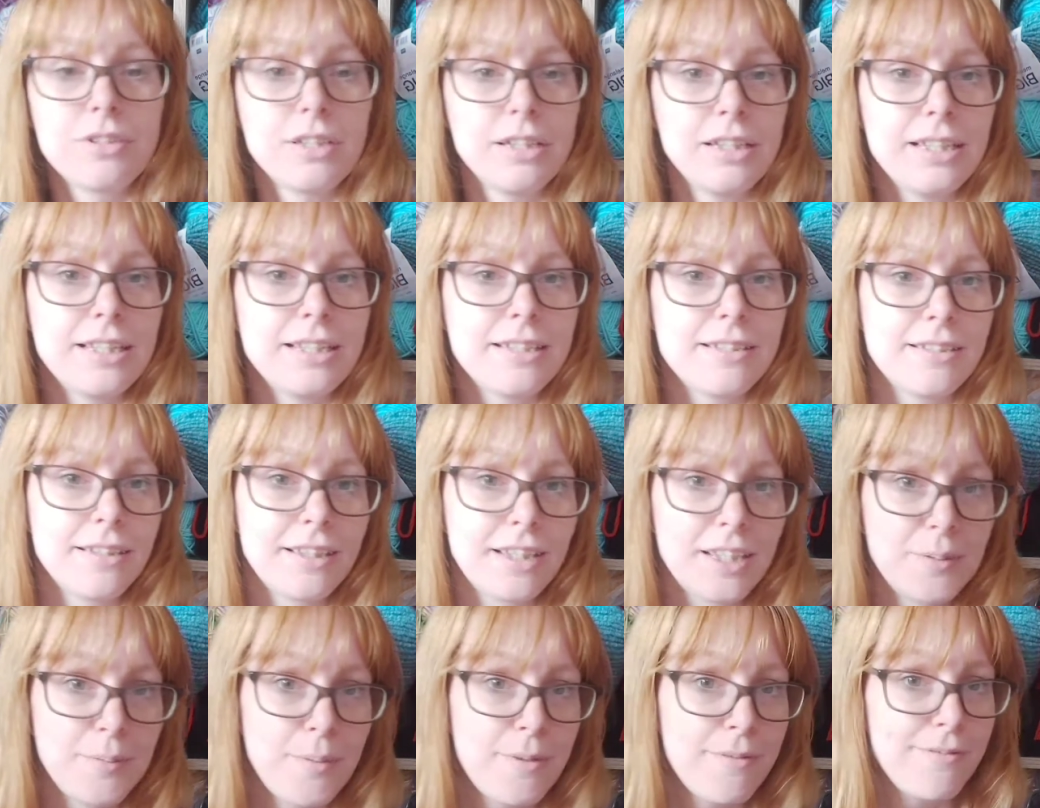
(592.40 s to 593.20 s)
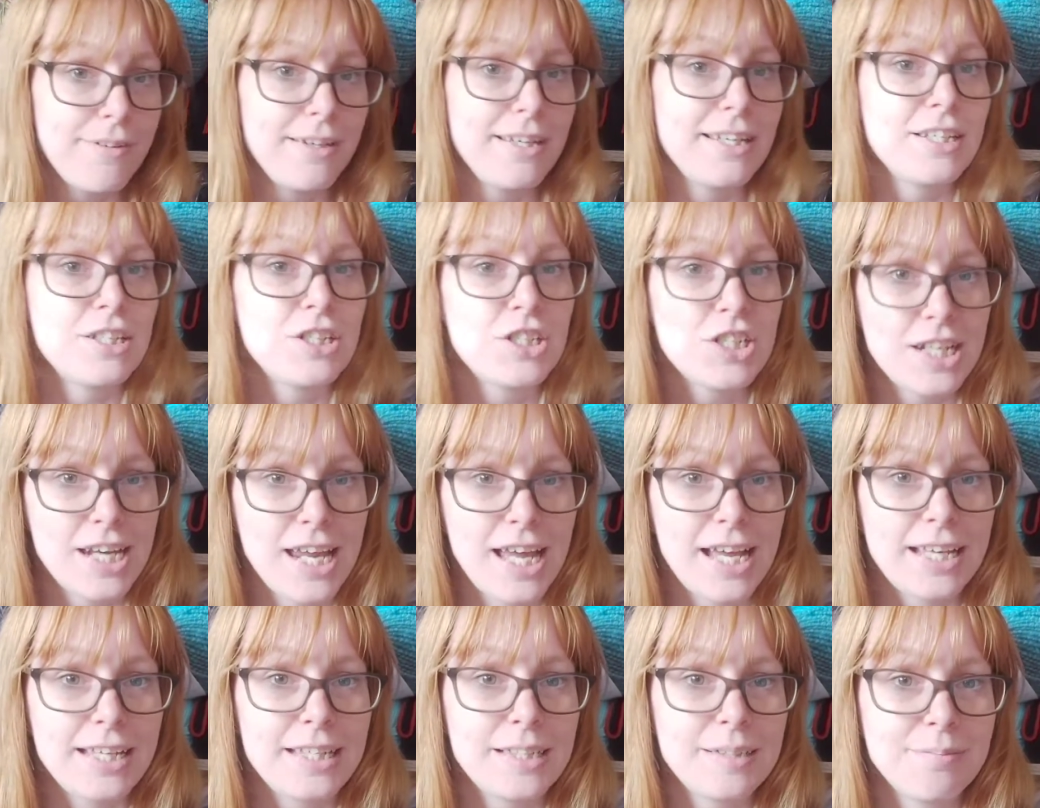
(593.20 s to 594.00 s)
at least are going to be finished
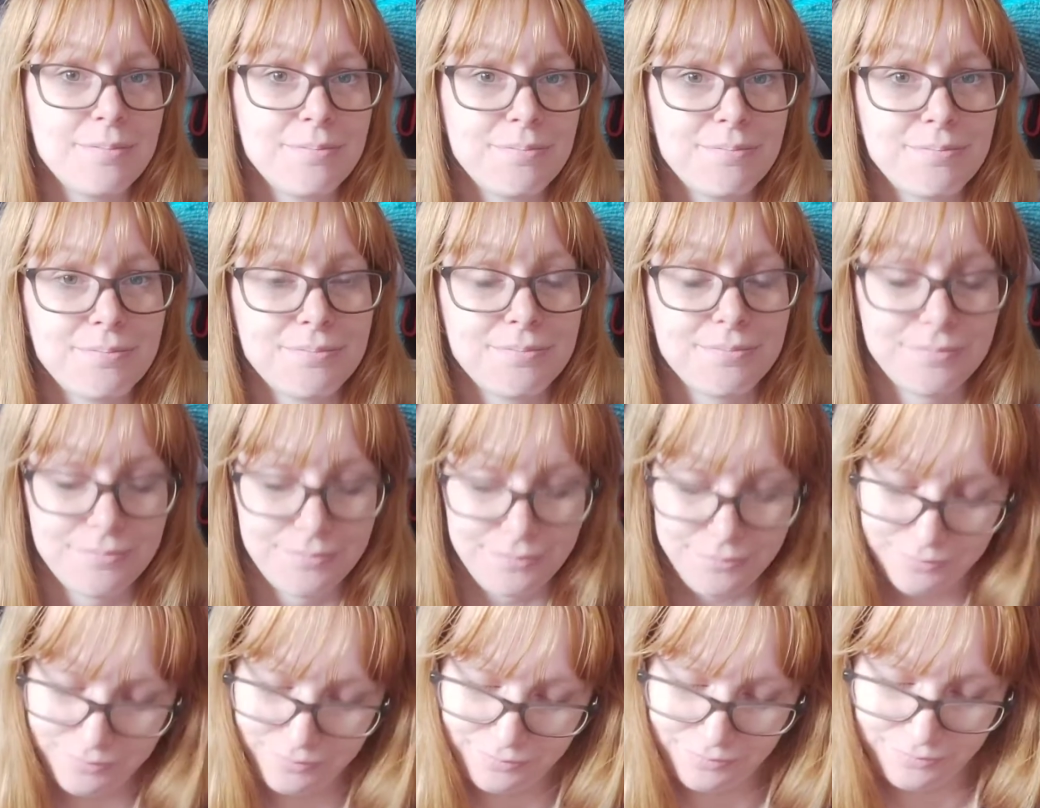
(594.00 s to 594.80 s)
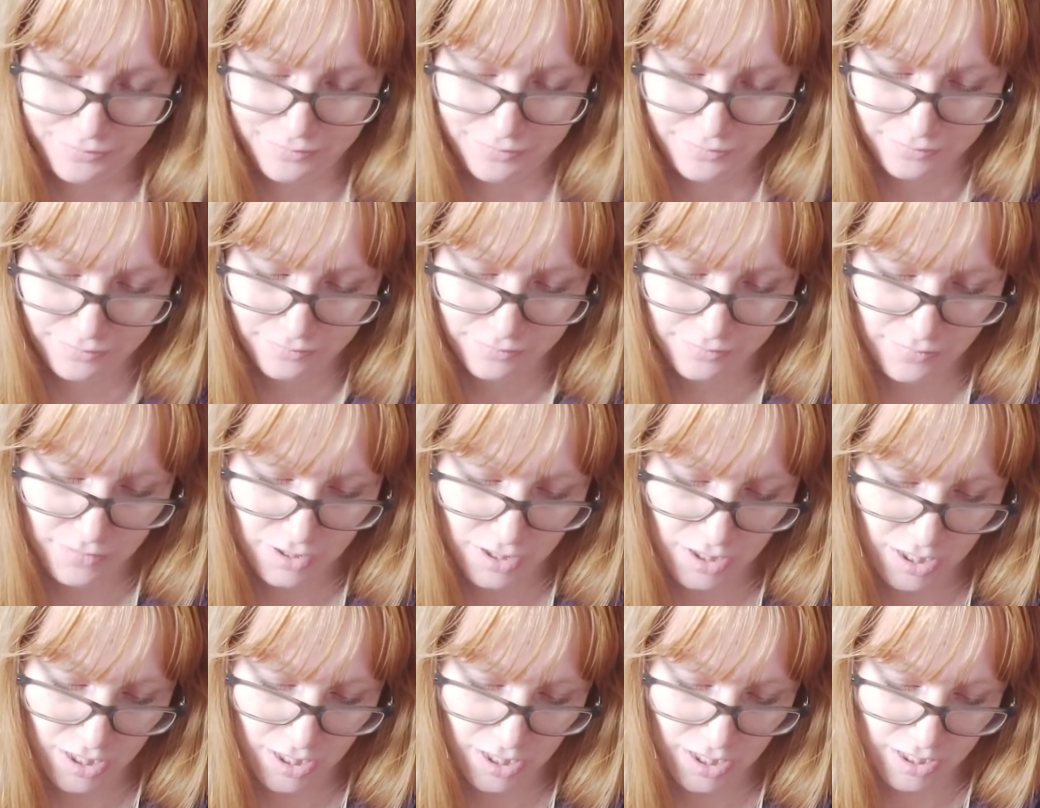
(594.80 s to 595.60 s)
tonight.
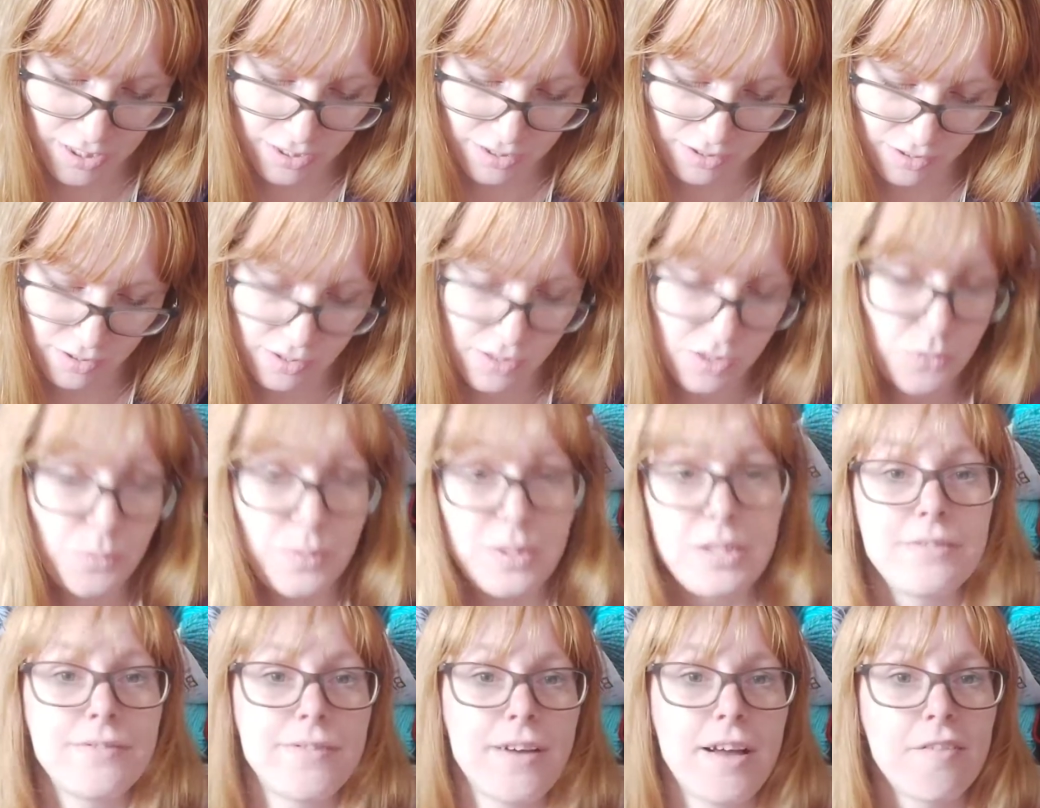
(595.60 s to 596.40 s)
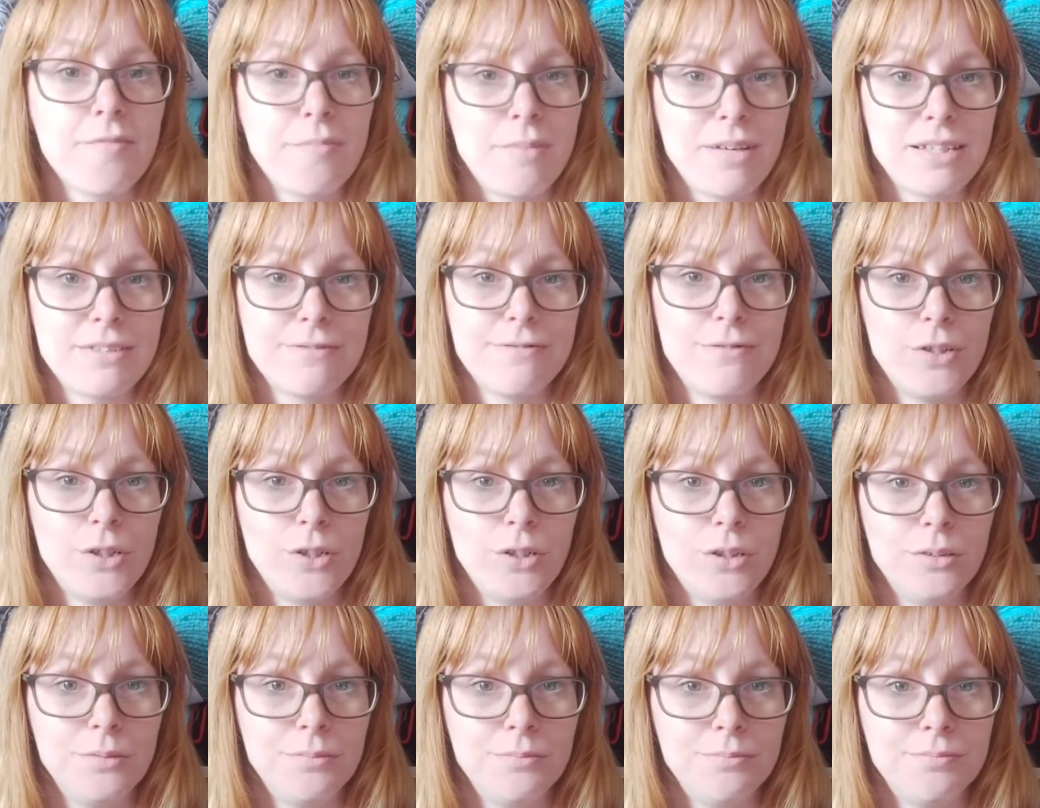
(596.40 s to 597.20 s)
It's 4:25.
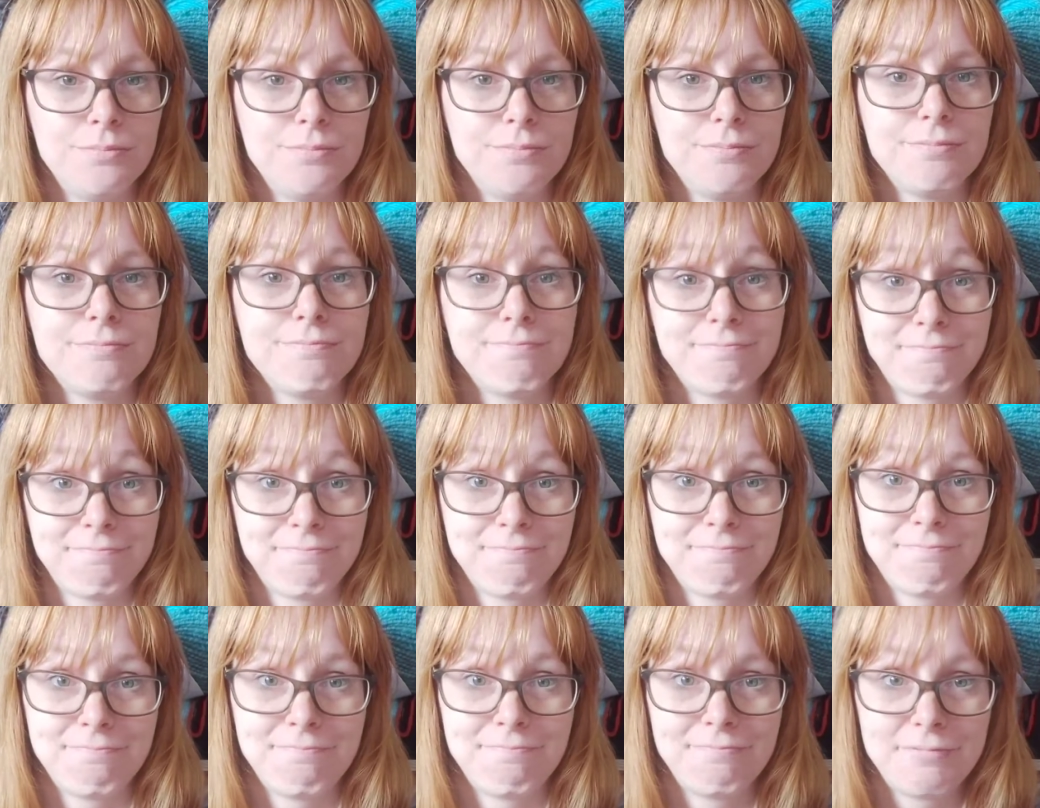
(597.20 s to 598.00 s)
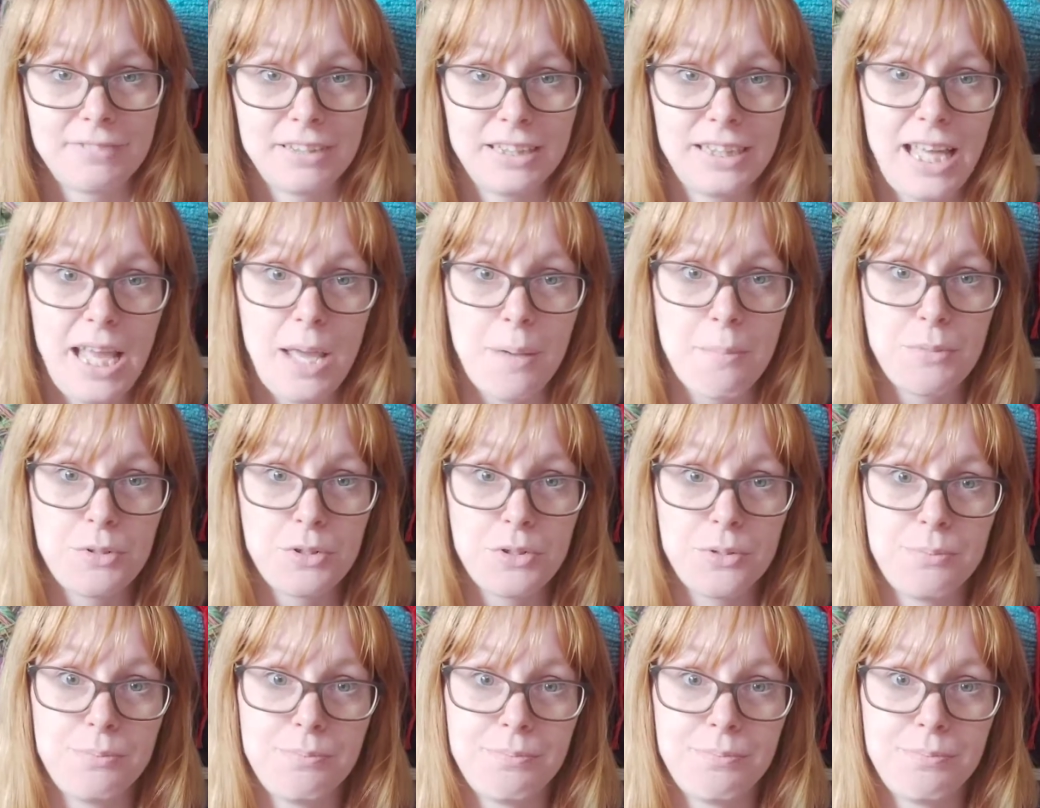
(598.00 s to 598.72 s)
I'm going to get them